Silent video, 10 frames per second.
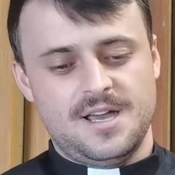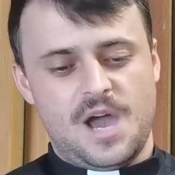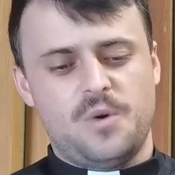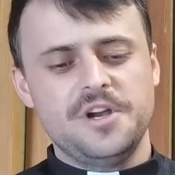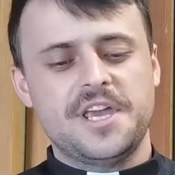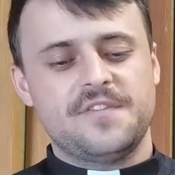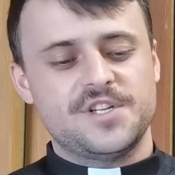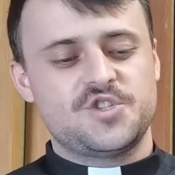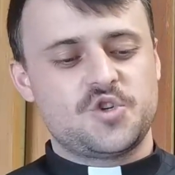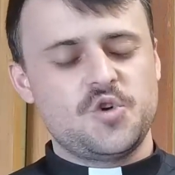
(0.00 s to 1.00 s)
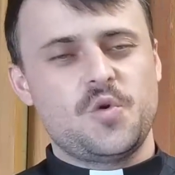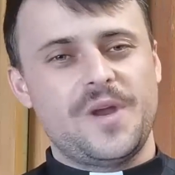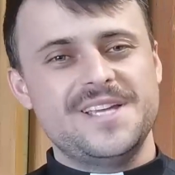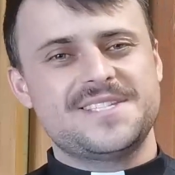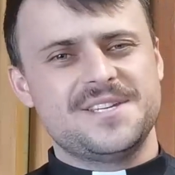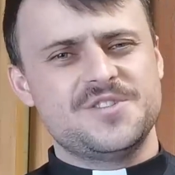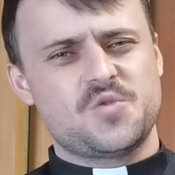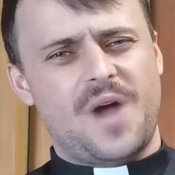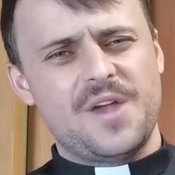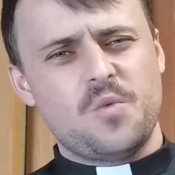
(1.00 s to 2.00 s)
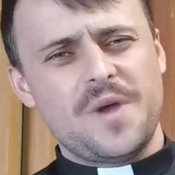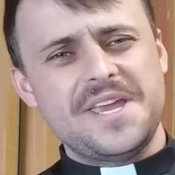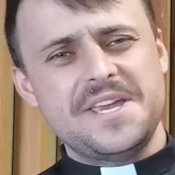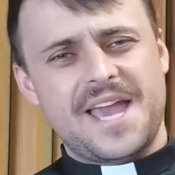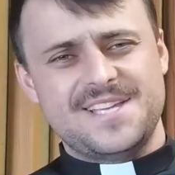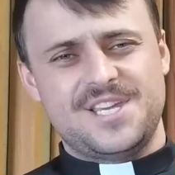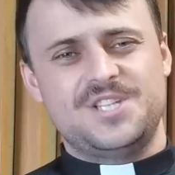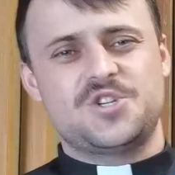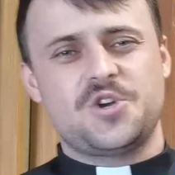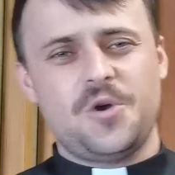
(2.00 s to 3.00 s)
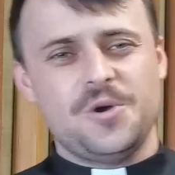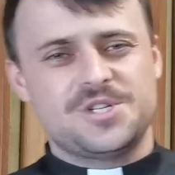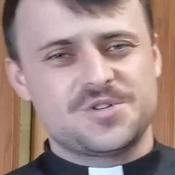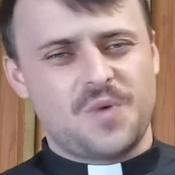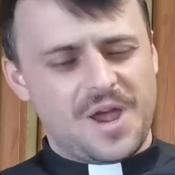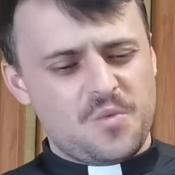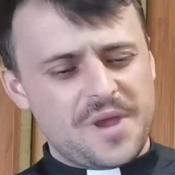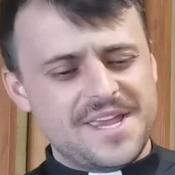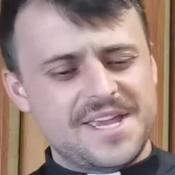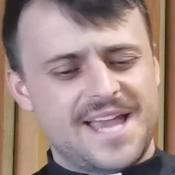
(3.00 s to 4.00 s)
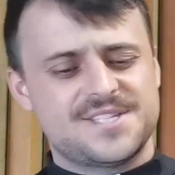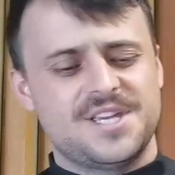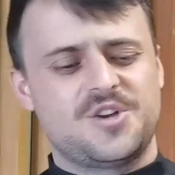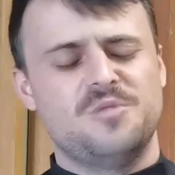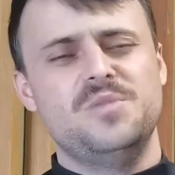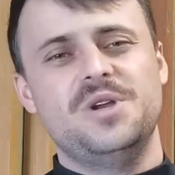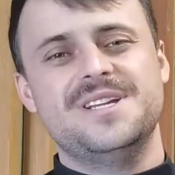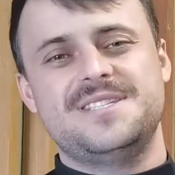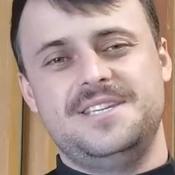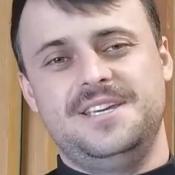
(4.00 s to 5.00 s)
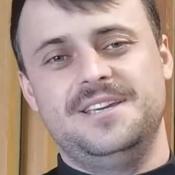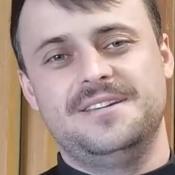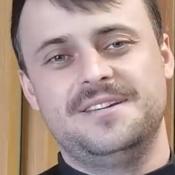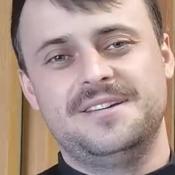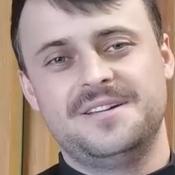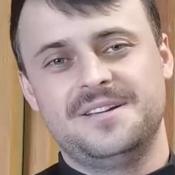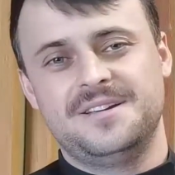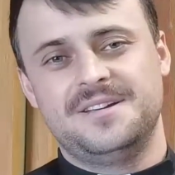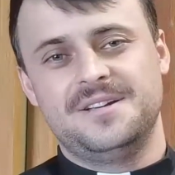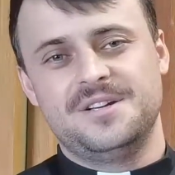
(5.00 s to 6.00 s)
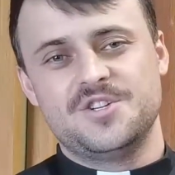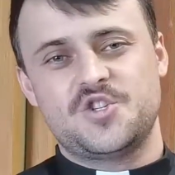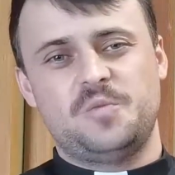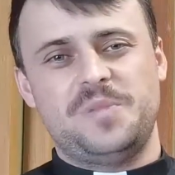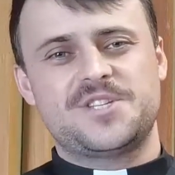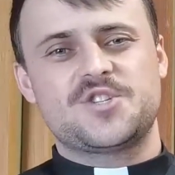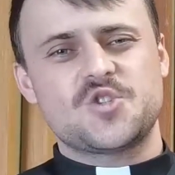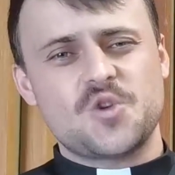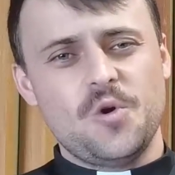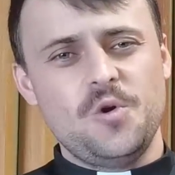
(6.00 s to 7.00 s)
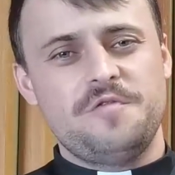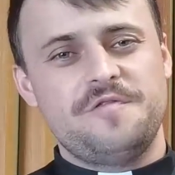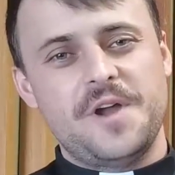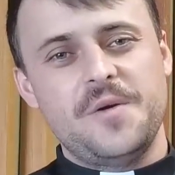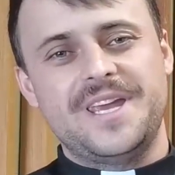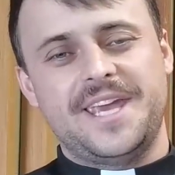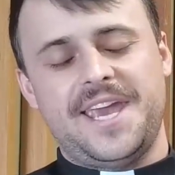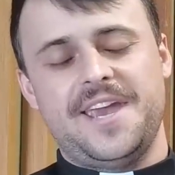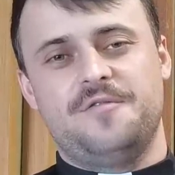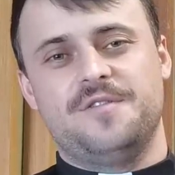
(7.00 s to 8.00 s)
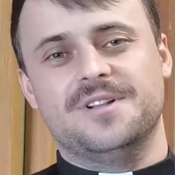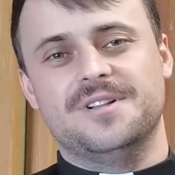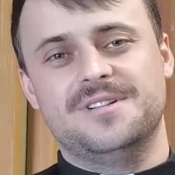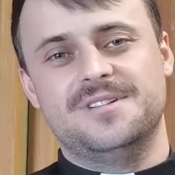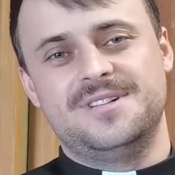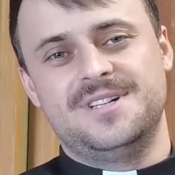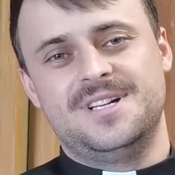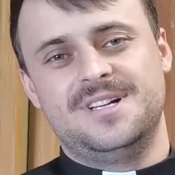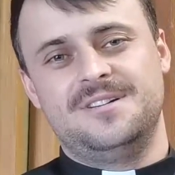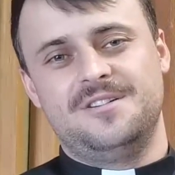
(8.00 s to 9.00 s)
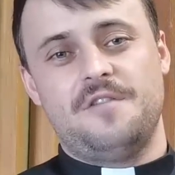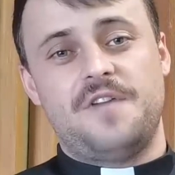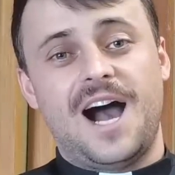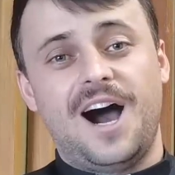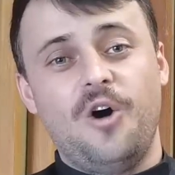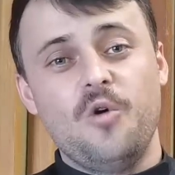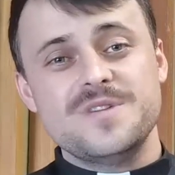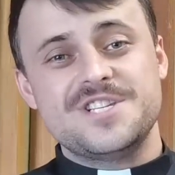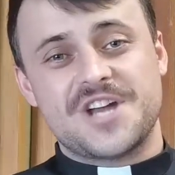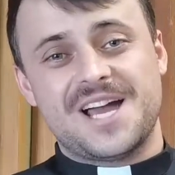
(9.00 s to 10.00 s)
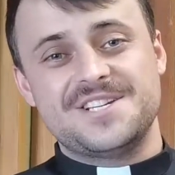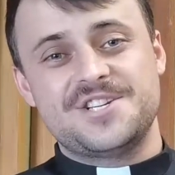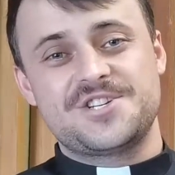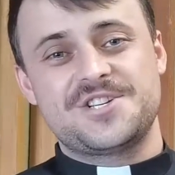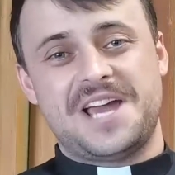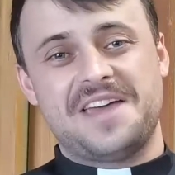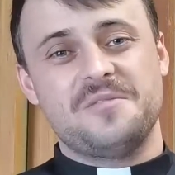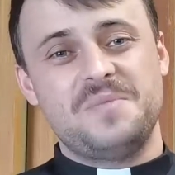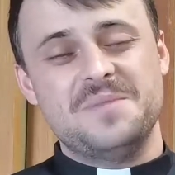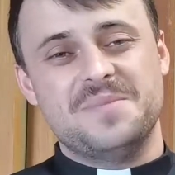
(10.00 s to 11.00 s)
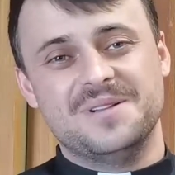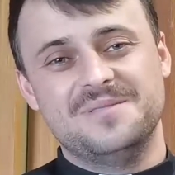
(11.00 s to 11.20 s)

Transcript: I want to give us two reasons why we as a church, why we as a community should be so very careful of how we judge other people.